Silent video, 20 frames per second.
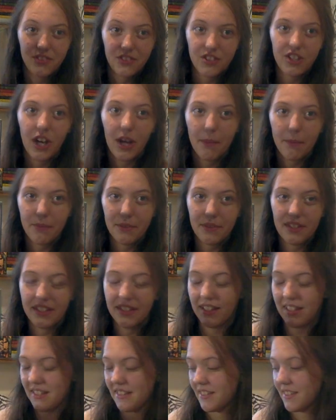Top of the
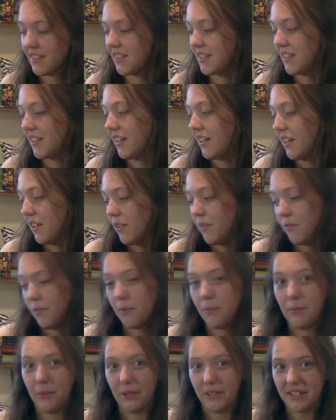list for
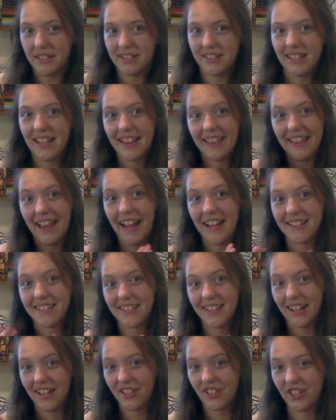books in that
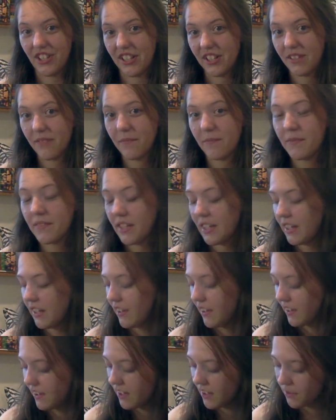section.
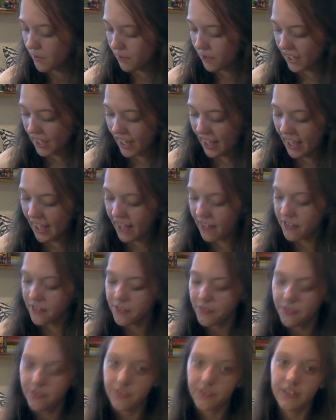Then we
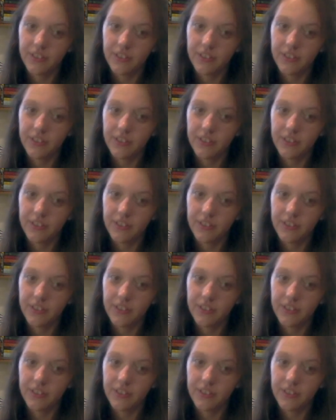have